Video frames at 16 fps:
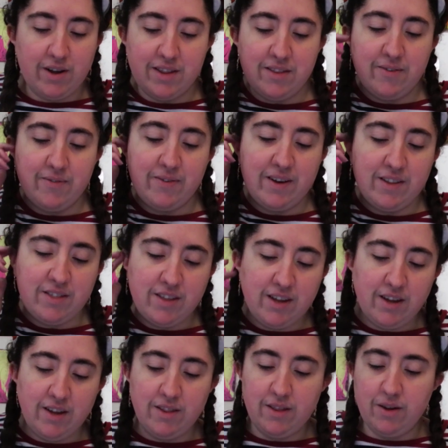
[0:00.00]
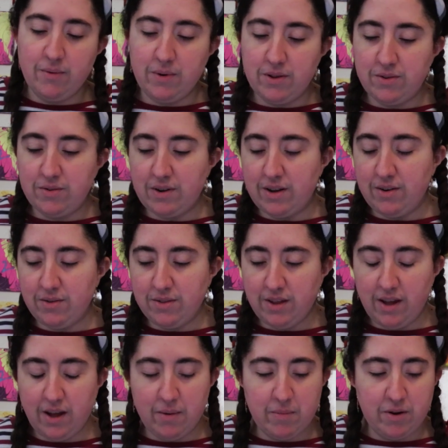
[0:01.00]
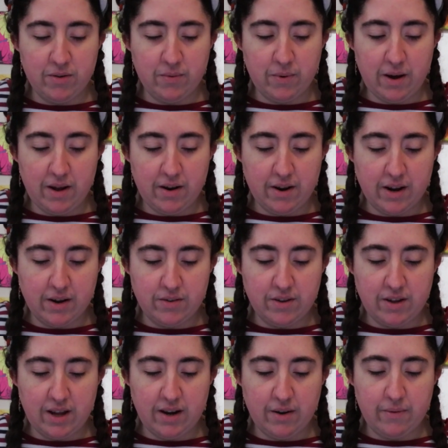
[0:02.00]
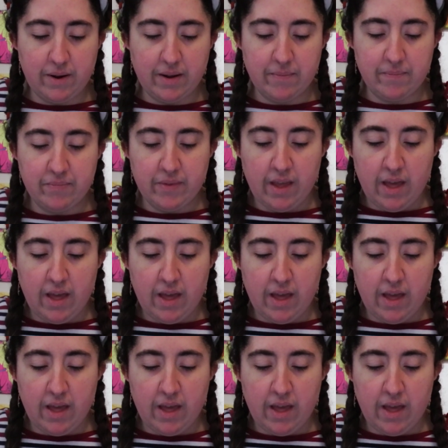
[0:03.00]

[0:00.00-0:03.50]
and the first thing he did was try to see how much water he could generate.